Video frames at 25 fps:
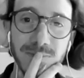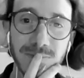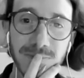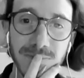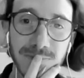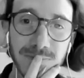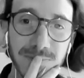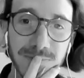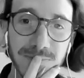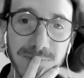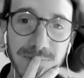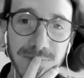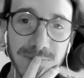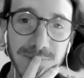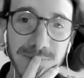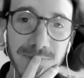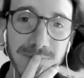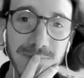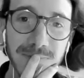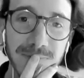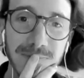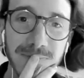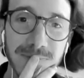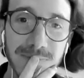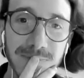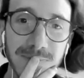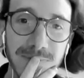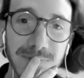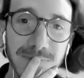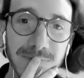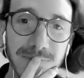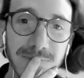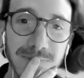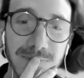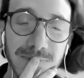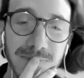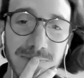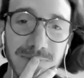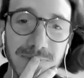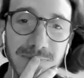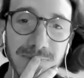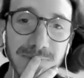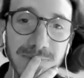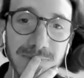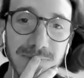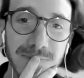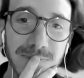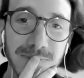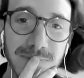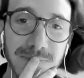
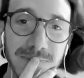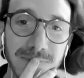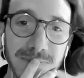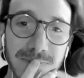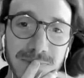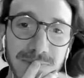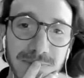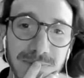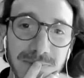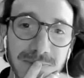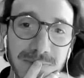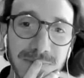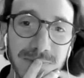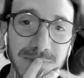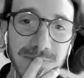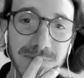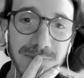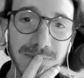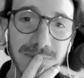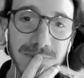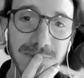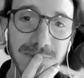No words are spoken by the person on screen.